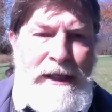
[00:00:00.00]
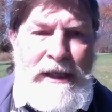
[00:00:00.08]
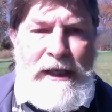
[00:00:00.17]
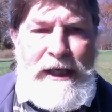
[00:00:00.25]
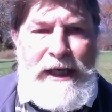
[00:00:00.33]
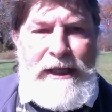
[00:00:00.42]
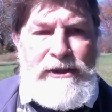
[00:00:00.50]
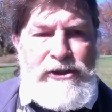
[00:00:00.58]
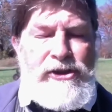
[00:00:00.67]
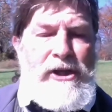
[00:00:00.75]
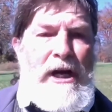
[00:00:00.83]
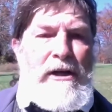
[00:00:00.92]
in
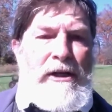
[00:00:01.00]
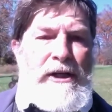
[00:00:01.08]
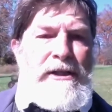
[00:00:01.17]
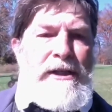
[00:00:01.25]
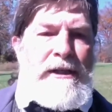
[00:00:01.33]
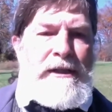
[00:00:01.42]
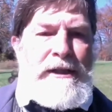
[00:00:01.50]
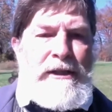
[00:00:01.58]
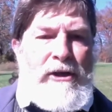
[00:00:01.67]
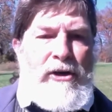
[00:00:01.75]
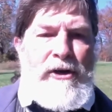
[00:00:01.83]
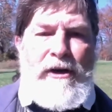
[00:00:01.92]
Scotland
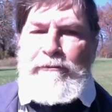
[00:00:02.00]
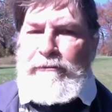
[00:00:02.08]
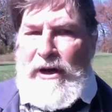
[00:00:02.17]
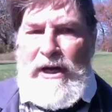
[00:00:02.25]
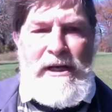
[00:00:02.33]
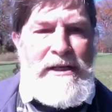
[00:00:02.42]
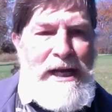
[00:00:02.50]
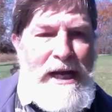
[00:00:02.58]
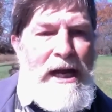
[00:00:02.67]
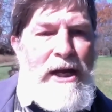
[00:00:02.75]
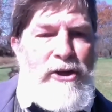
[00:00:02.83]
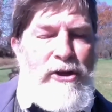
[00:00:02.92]
on a fine
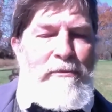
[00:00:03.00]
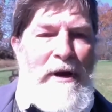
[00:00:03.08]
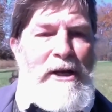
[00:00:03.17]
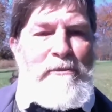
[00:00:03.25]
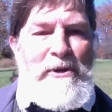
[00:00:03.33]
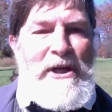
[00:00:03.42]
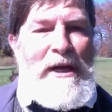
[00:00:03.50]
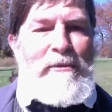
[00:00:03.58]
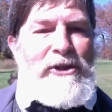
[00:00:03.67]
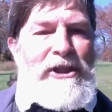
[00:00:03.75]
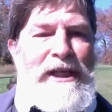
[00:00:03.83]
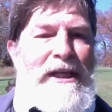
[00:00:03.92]
day, you might be able
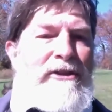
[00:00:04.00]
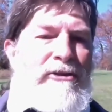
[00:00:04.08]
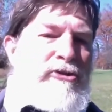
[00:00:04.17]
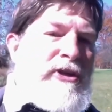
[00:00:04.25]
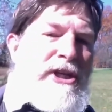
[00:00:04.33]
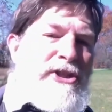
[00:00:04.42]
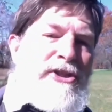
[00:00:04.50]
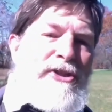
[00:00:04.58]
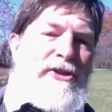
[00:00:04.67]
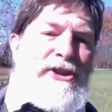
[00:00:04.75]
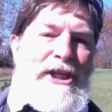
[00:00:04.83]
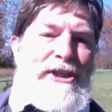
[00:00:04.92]
to get the traditional
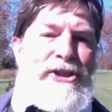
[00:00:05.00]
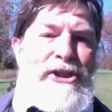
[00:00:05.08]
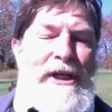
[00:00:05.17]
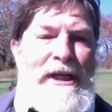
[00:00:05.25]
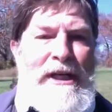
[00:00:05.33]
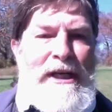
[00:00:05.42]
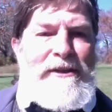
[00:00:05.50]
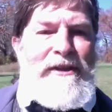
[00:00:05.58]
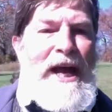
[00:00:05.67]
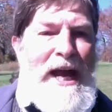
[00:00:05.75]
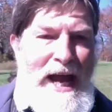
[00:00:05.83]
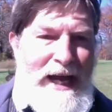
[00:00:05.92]
dish, the
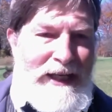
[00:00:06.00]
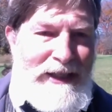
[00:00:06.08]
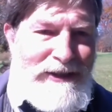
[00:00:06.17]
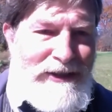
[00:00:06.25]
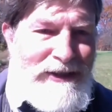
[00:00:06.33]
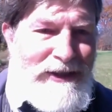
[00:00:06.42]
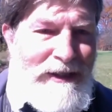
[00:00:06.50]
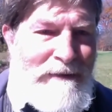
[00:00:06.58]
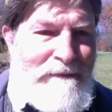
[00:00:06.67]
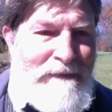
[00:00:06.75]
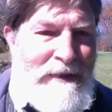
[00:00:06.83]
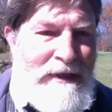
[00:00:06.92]
haggis.
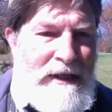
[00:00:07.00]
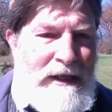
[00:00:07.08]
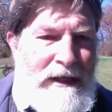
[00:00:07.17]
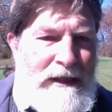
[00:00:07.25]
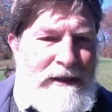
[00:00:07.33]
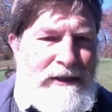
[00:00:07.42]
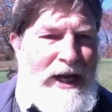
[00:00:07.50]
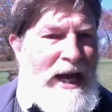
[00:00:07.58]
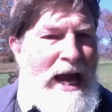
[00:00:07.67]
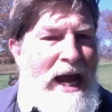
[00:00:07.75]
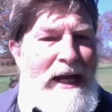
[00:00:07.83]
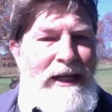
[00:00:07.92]
The
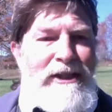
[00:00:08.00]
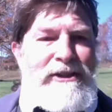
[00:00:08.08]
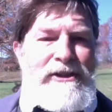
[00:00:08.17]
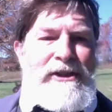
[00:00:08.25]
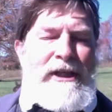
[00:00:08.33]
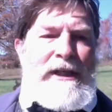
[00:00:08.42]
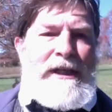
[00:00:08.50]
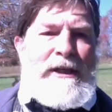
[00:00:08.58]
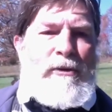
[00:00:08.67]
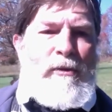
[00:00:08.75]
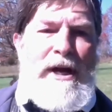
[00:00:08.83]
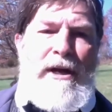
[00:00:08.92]
haggis,
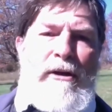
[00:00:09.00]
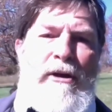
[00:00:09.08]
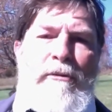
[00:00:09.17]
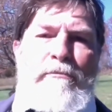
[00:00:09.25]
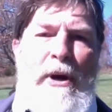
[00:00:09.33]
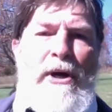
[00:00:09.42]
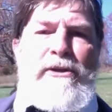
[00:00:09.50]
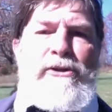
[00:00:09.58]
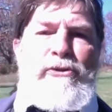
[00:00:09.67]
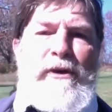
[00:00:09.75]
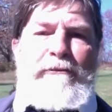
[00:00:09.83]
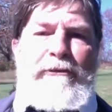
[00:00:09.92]
well, Burns
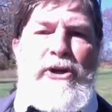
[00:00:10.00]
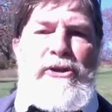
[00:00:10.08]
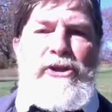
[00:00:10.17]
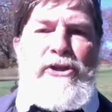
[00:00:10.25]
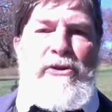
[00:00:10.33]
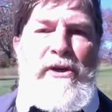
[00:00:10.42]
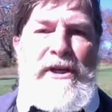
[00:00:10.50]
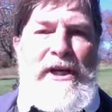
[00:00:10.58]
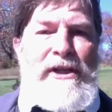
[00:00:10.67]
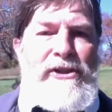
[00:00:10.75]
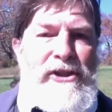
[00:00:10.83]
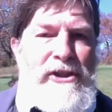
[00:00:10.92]
refers to it
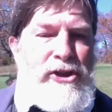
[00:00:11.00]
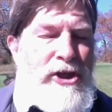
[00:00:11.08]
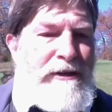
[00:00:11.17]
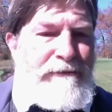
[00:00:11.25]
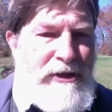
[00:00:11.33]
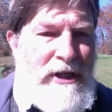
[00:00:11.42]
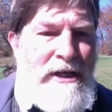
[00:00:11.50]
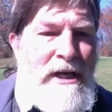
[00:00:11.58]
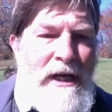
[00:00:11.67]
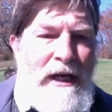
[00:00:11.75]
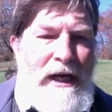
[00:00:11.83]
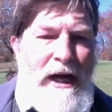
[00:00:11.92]
as the chieftain
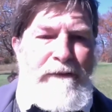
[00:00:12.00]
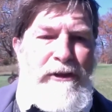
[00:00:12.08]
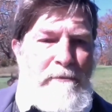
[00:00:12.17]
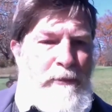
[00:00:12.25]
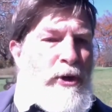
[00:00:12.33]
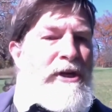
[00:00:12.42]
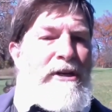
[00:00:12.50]
of the puddin'